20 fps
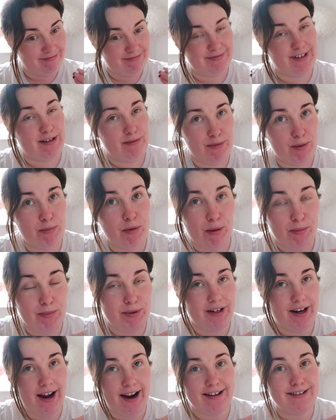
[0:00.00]
a proper
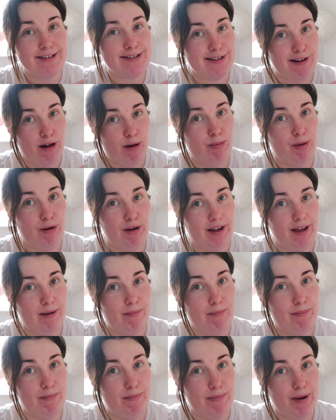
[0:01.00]
like slob
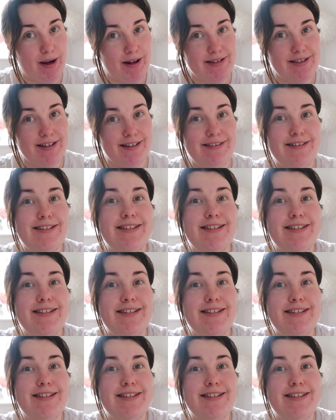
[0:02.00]
looking person.